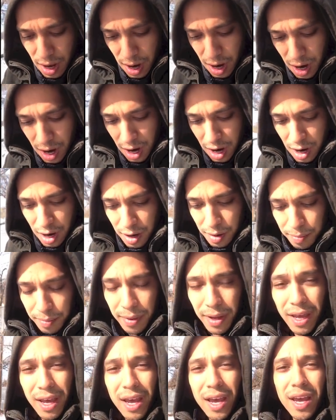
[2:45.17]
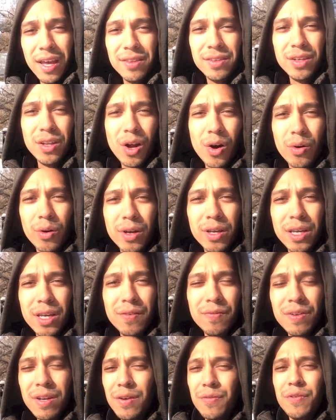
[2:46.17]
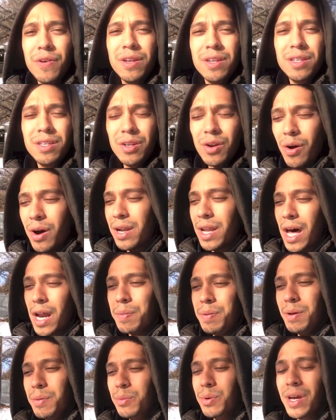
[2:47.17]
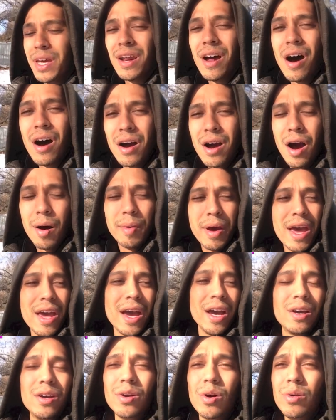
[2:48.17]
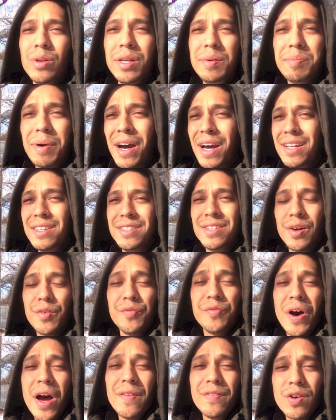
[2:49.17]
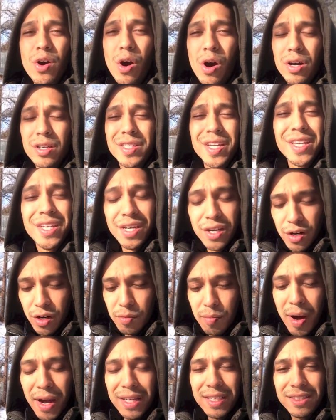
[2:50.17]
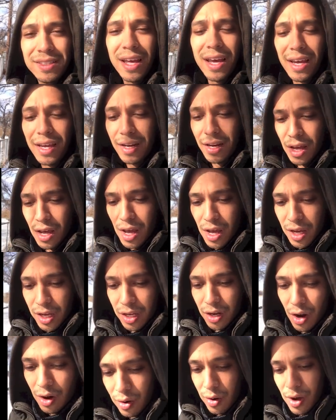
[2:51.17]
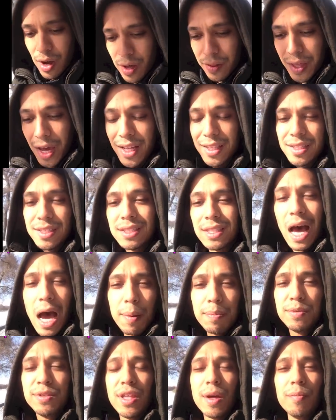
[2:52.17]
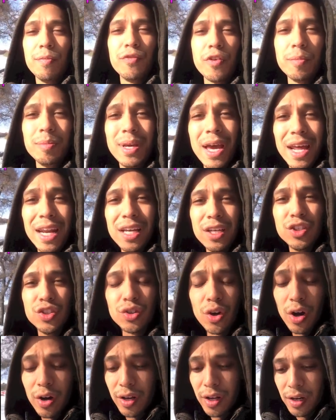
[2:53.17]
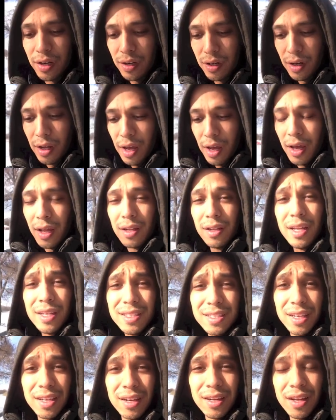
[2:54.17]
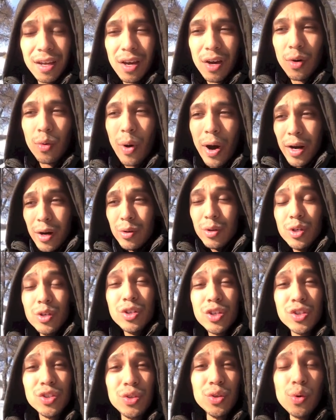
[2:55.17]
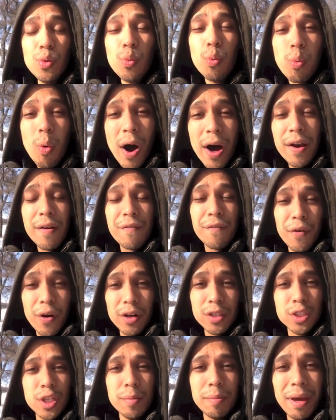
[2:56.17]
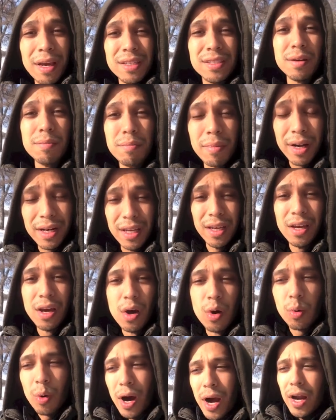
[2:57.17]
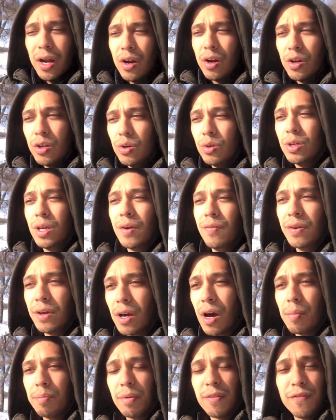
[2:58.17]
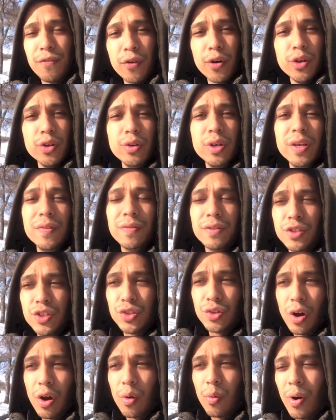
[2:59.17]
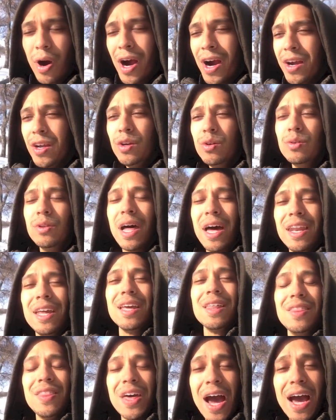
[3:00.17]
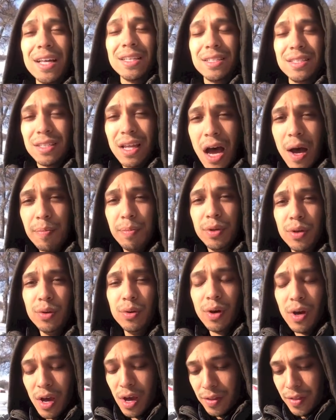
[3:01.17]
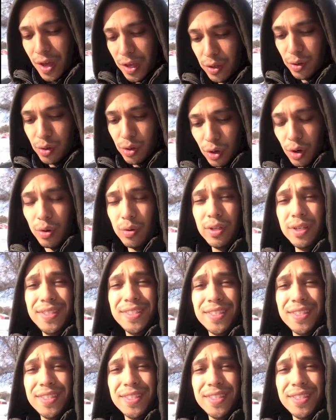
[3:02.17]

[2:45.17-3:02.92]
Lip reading: And, you know, even if it, you know, a lot of people get hung up. Hey, I could only buy and sell 5 cars a year in my state. You know, that stops them from getting started. Listen, why don't you just do one first and make some money? Why are you giving up before you even start? Why are you letting that stop you, that you could only